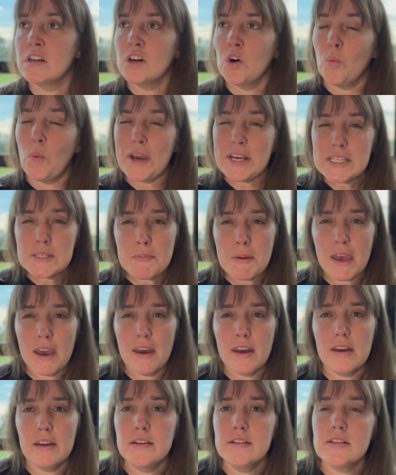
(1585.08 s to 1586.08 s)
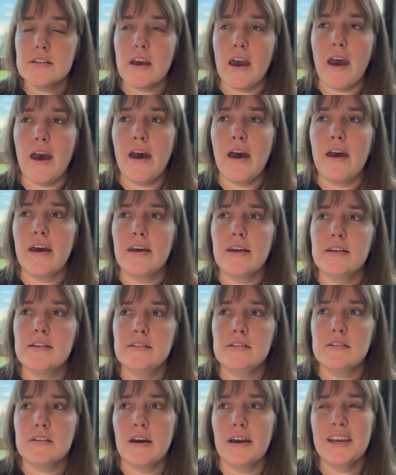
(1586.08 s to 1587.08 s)
waistband,
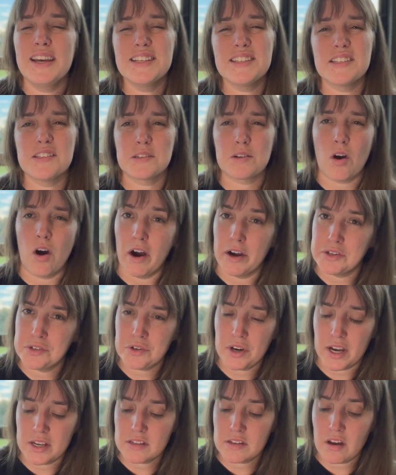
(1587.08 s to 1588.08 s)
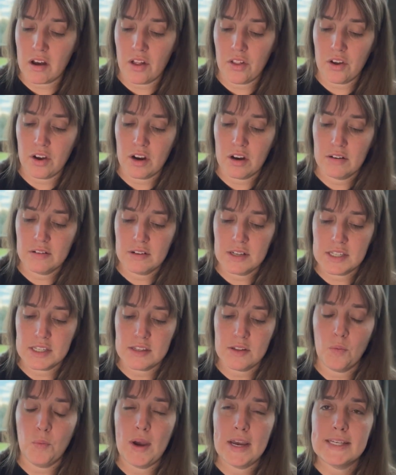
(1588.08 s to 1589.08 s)
and I guess it's contrast color. It's
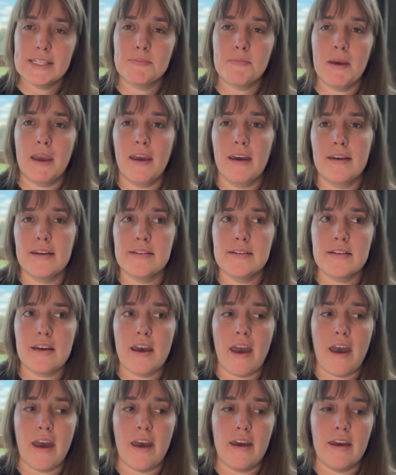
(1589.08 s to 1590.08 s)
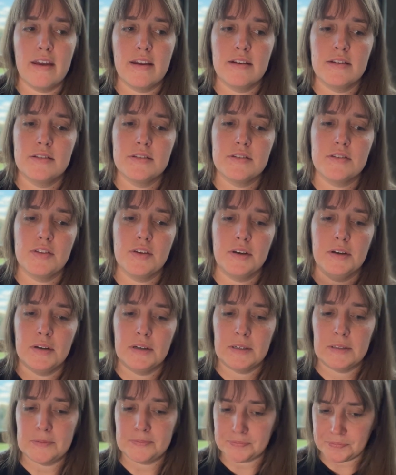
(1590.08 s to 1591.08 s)
the waistband and
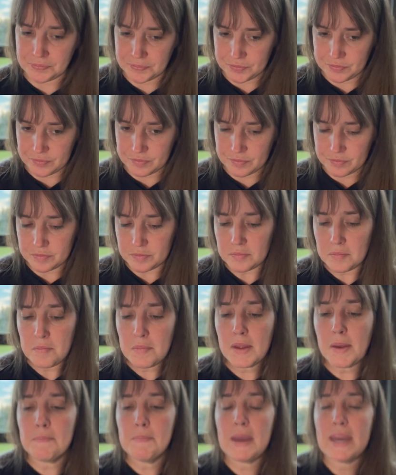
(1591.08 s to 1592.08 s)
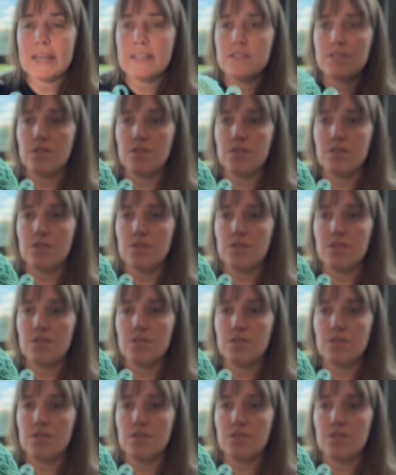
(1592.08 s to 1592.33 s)
the band